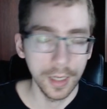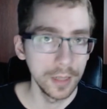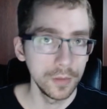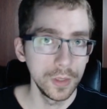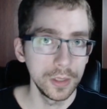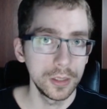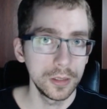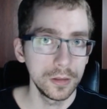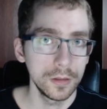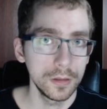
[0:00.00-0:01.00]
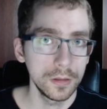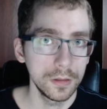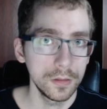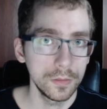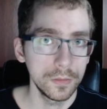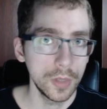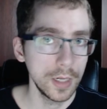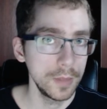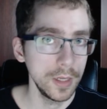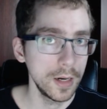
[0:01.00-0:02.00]
which
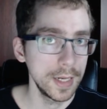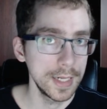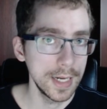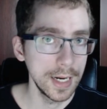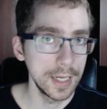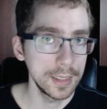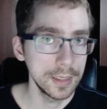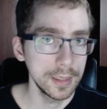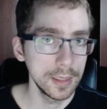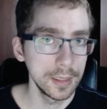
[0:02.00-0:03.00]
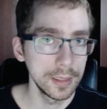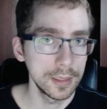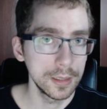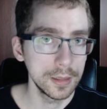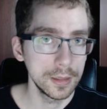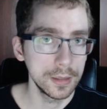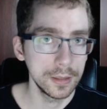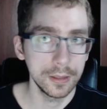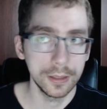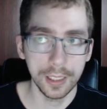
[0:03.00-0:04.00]
probably ought not, because
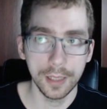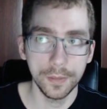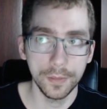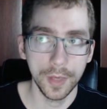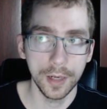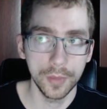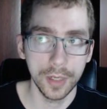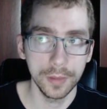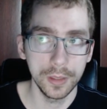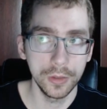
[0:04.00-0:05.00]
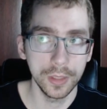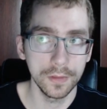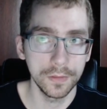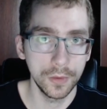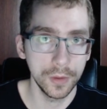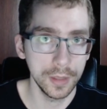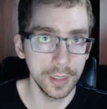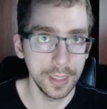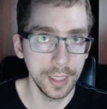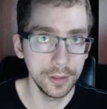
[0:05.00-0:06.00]
some are probably doing it for the
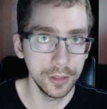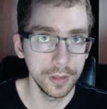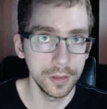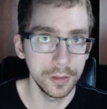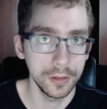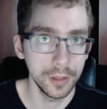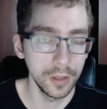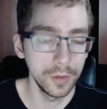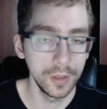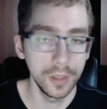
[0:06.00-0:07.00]
attention. So